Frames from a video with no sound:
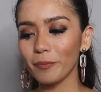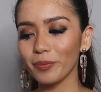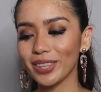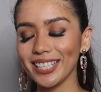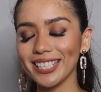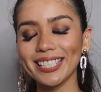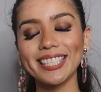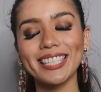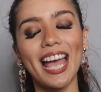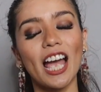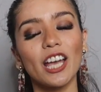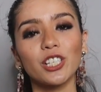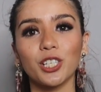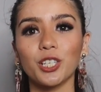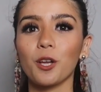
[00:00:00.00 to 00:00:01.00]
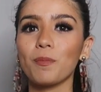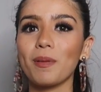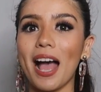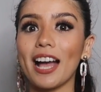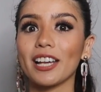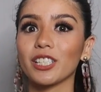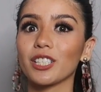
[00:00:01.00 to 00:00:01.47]
these national
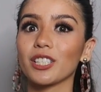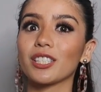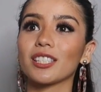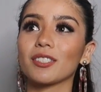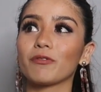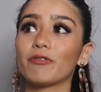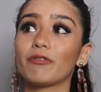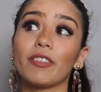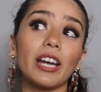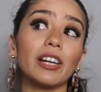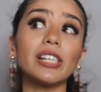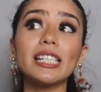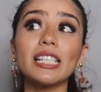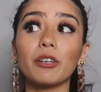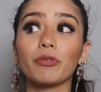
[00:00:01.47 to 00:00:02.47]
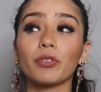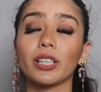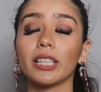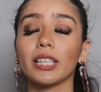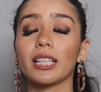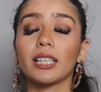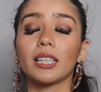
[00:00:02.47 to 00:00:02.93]
pageants very
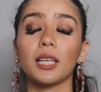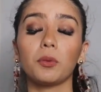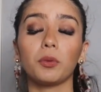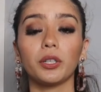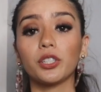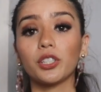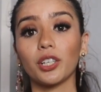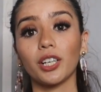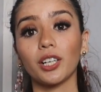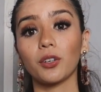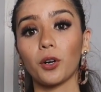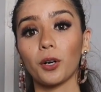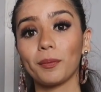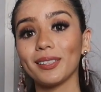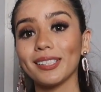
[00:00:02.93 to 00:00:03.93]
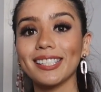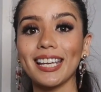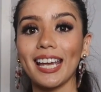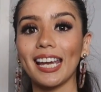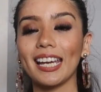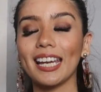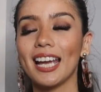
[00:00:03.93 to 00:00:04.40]
differently than they would during normal
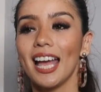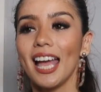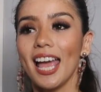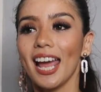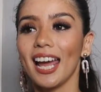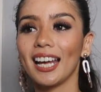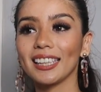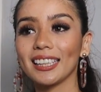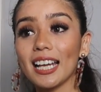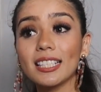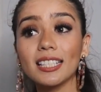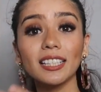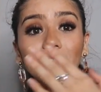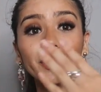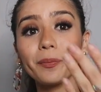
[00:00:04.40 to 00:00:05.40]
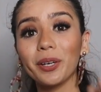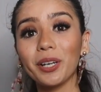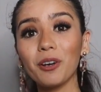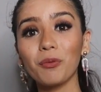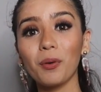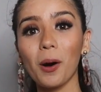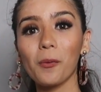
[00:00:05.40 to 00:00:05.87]
day. And that's a little bit
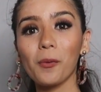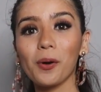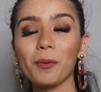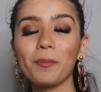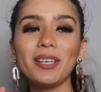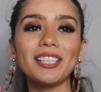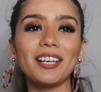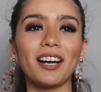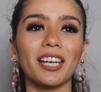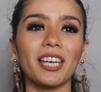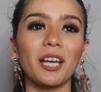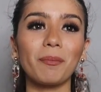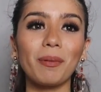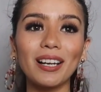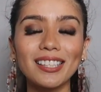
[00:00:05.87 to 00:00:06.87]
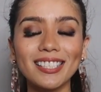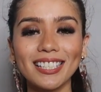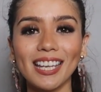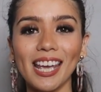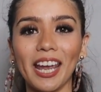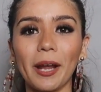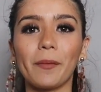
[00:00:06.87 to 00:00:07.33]
of what we'll be talking about
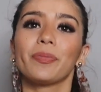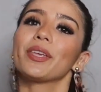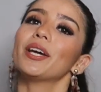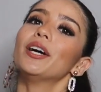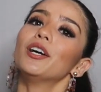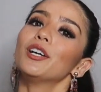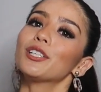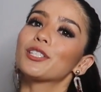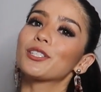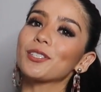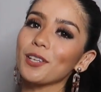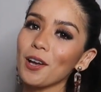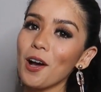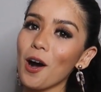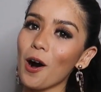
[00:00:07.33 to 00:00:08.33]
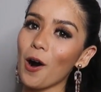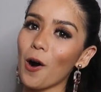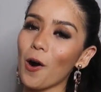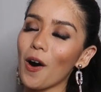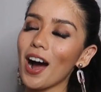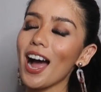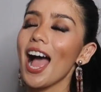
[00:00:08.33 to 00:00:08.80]
today. So,
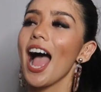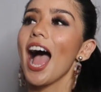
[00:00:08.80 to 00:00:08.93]
I'm